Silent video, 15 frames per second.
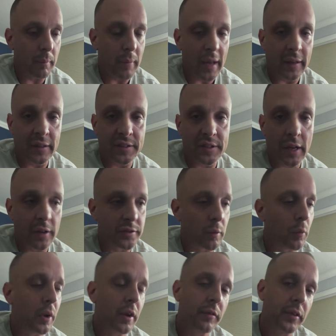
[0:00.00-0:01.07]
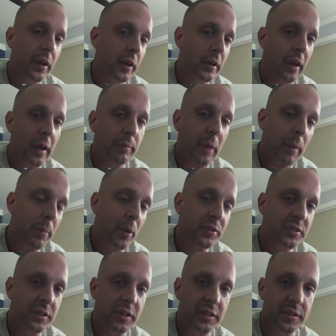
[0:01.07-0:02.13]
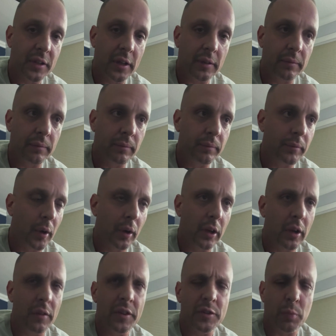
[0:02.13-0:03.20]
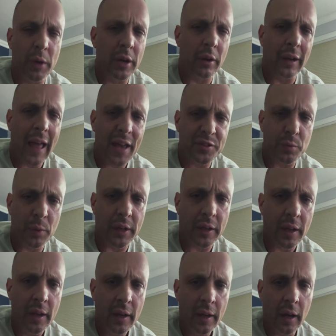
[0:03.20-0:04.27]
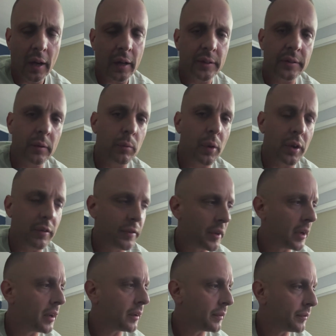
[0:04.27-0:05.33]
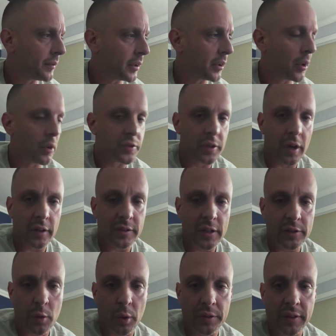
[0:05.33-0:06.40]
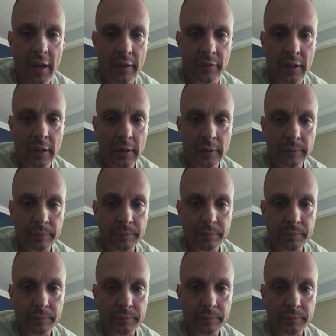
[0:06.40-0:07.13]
making sales. One of I posted this earlier this week or last week. One of the girls in our Discord, Devi,